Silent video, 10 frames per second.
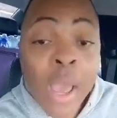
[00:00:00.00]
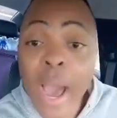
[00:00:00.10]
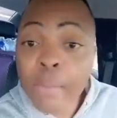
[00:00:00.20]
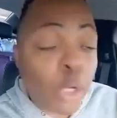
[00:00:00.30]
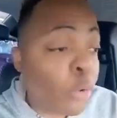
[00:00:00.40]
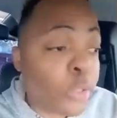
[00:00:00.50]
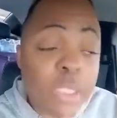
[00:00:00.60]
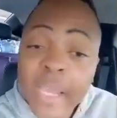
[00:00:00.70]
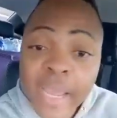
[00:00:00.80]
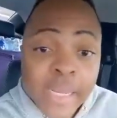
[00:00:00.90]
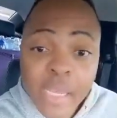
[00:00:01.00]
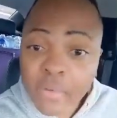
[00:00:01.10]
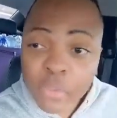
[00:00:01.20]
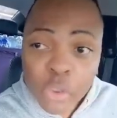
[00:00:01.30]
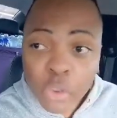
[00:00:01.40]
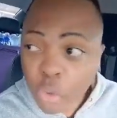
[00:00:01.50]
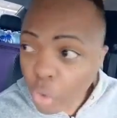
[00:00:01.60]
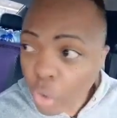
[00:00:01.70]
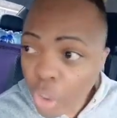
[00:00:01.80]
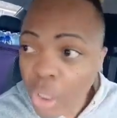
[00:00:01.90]
I would go to any other
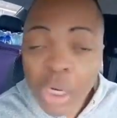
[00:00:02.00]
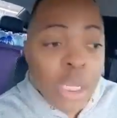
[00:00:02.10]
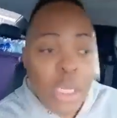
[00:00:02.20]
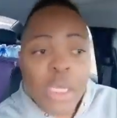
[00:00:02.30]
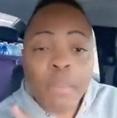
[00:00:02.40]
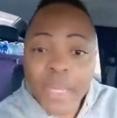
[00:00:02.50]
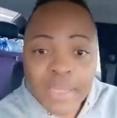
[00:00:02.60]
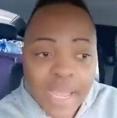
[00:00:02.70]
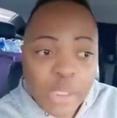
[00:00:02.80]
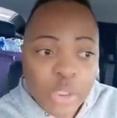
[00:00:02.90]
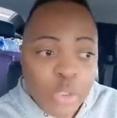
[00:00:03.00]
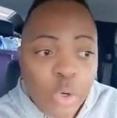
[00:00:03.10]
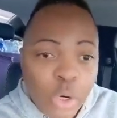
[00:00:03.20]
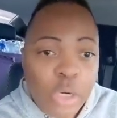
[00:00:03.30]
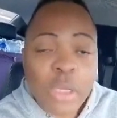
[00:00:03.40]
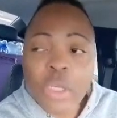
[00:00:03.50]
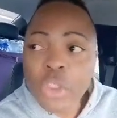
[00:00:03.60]
store but that store.